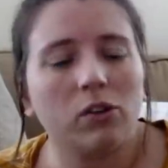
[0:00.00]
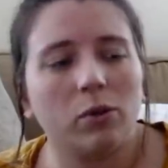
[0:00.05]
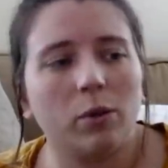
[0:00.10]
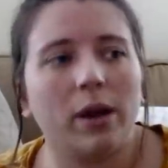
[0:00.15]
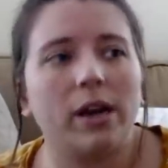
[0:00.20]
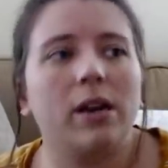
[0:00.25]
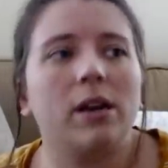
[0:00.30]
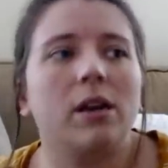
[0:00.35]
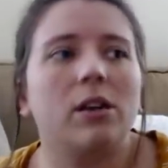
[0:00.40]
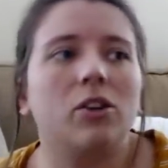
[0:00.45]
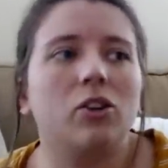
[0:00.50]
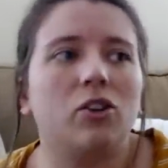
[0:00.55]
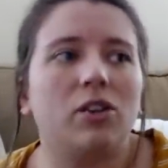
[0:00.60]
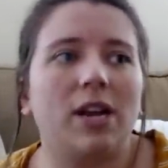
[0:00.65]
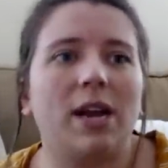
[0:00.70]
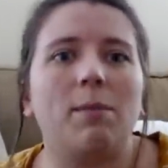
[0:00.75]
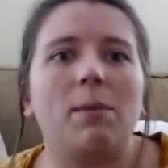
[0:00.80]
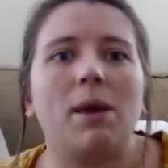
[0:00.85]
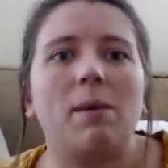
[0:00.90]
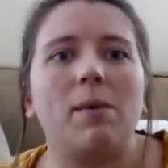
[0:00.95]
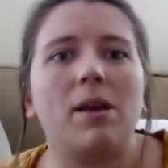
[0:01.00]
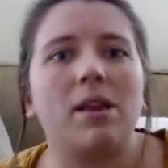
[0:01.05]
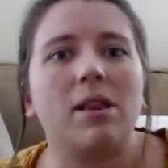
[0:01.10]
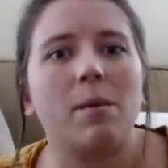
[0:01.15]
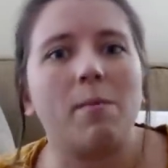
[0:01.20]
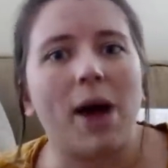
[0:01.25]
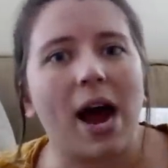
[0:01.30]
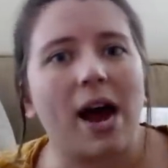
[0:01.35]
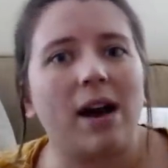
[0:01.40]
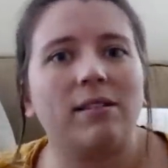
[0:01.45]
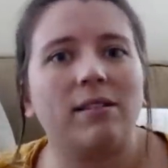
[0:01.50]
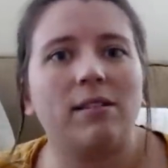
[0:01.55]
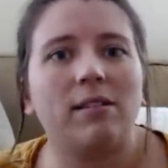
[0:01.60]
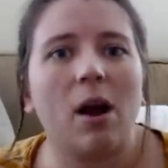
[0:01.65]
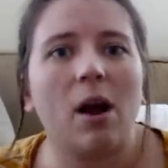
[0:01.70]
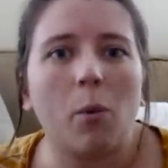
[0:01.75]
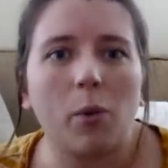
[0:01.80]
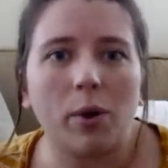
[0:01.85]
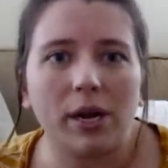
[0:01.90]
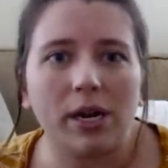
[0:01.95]
So I could understand maybe in the past
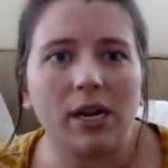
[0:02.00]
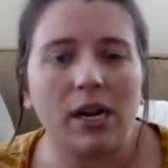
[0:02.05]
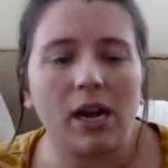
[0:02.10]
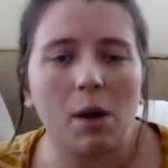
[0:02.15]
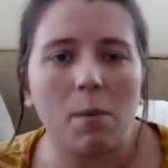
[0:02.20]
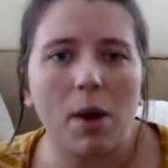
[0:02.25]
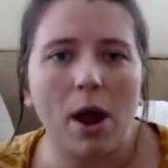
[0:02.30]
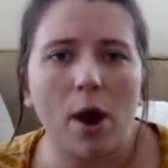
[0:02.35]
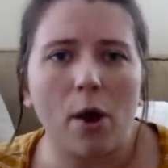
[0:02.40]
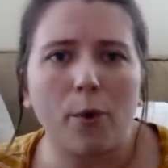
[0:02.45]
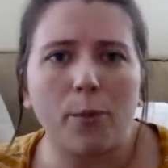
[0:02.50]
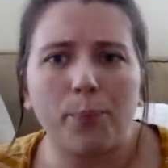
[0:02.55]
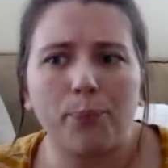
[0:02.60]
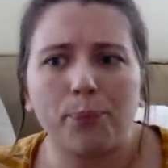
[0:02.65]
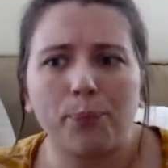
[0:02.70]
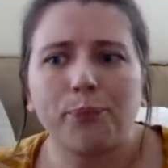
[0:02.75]
not wanting to come out,